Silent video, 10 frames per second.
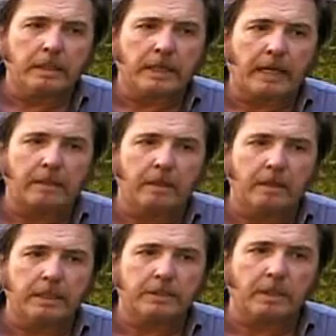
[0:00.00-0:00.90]
That had got
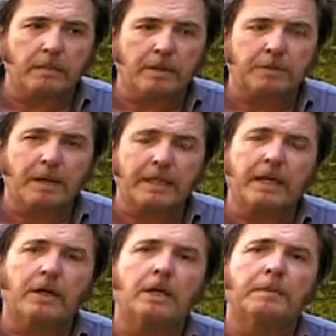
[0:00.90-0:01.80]
hung and somebody,
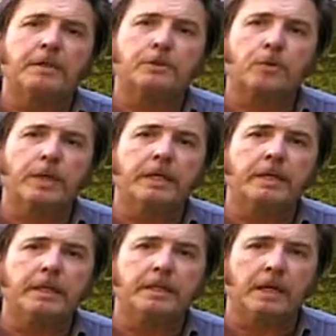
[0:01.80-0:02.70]
somebody got hung up in a
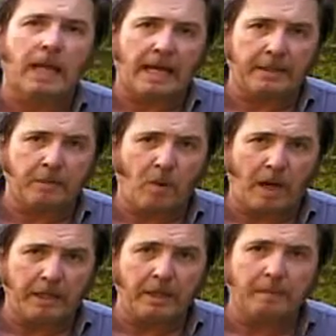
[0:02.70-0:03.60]
tree and a line had
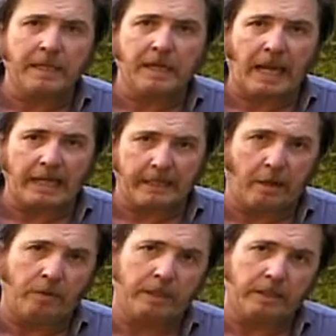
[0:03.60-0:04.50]
wadded up. He
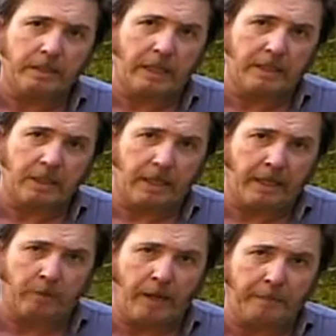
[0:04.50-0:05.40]
landed on it, got his
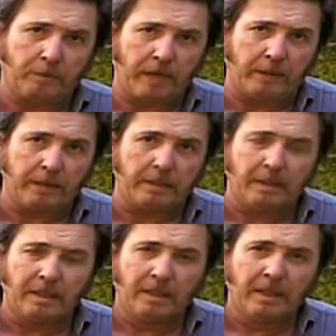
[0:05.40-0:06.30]
leg wrapped around it,
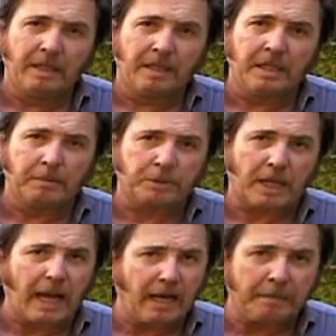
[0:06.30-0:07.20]
and he
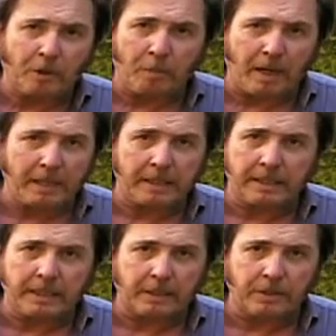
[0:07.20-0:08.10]
was so high up nobody
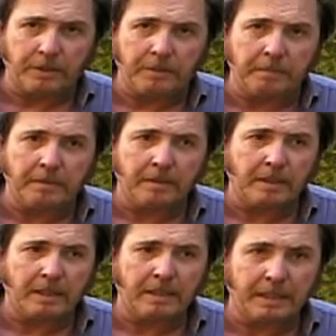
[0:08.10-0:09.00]
could get to him,
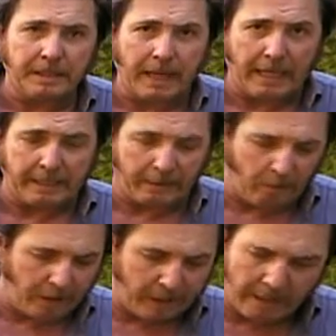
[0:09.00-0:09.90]
and he died
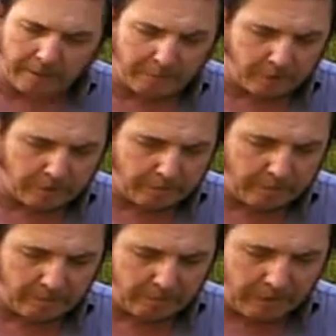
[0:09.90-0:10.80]
that way. And that, that was
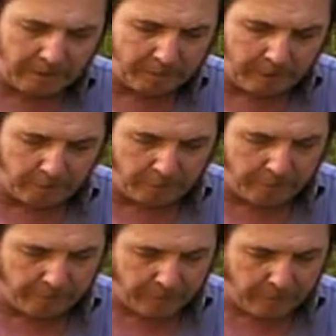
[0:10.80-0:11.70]
that was
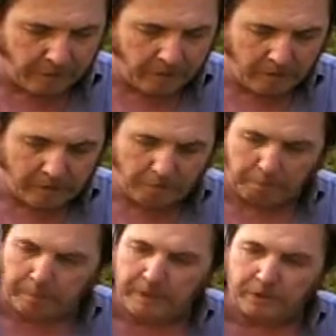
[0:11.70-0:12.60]
pitiful.
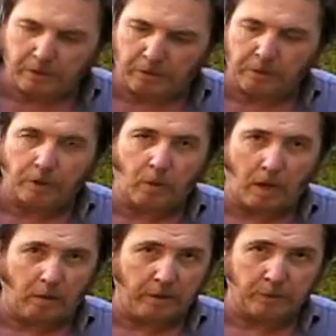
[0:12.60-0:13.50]
So be sure to
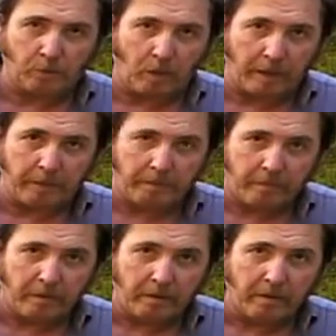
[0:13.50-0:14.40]
throw all this away.